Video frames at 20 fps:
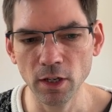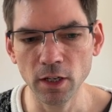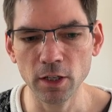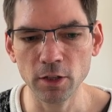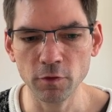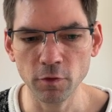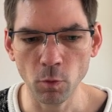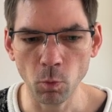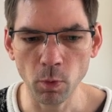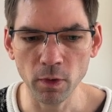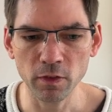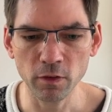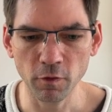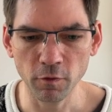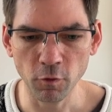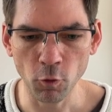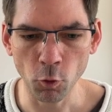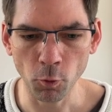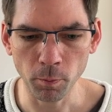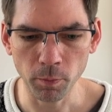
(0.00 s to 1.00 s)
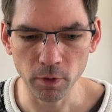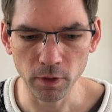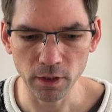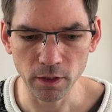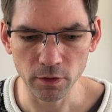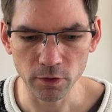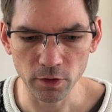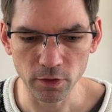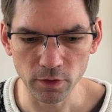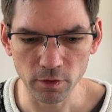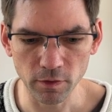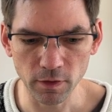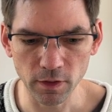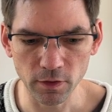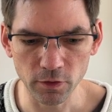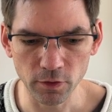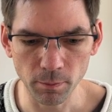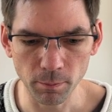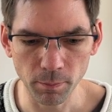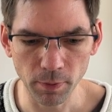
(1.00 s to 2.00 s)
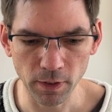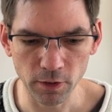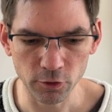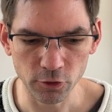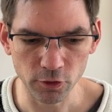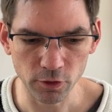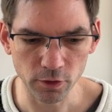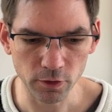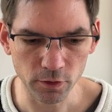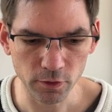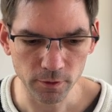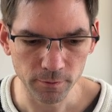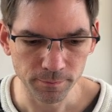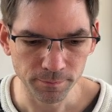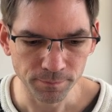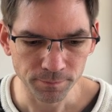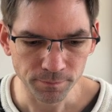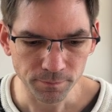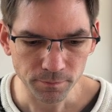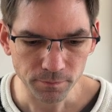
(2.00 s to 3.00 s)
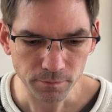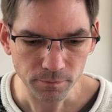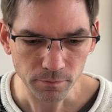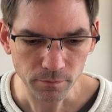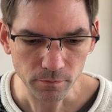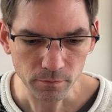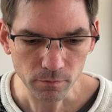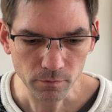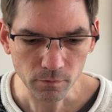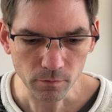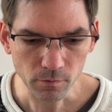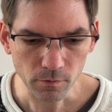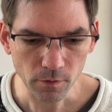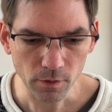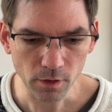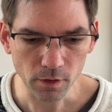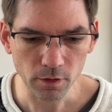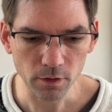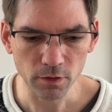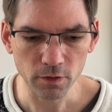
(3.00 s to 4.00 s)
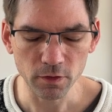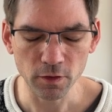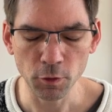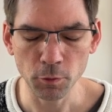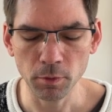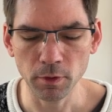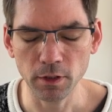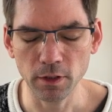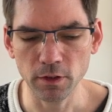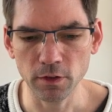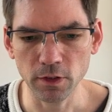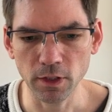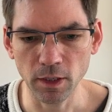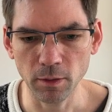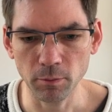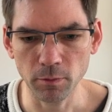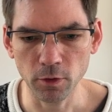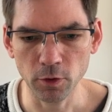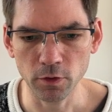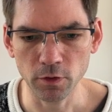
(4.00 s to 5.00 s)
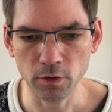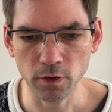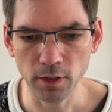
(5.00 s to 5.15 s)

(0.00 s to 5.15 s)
It's for 1 to 4 players. Let's have a look at some pictures. Let's see what this game looks